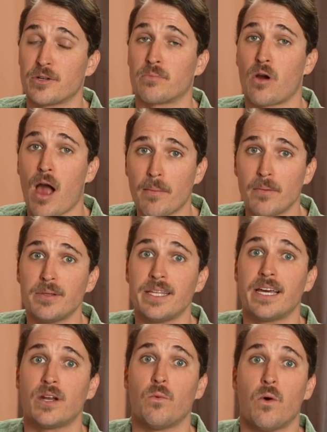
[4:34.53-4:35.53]
You're probably
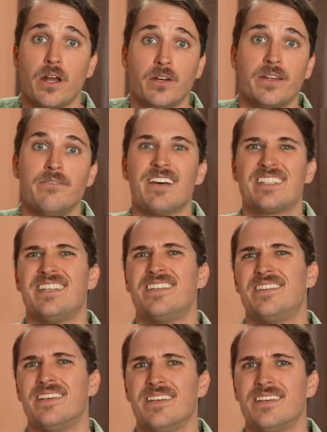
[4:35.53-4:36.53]
gonna wanna invest
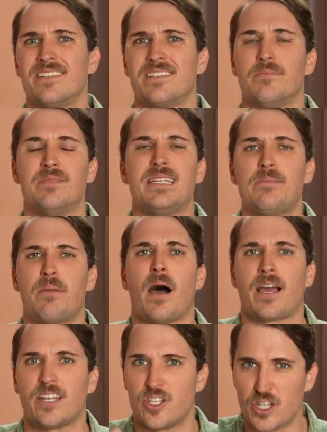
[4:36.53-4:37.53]
into some deep
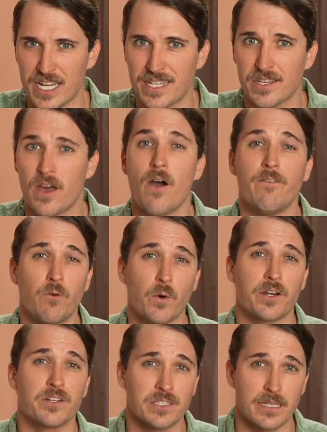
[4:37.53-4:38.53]
pocket sheets
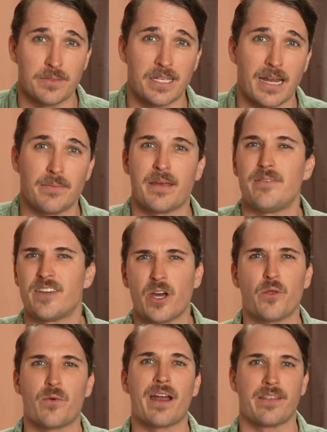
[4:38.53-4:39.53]
for your sleep setup if you go
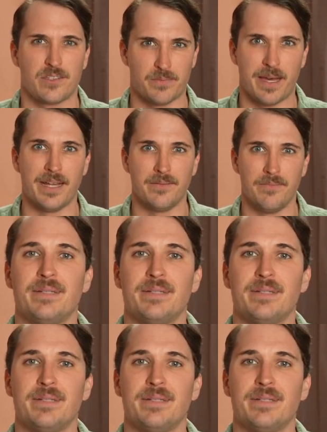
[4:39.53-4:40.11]
the route of this bed.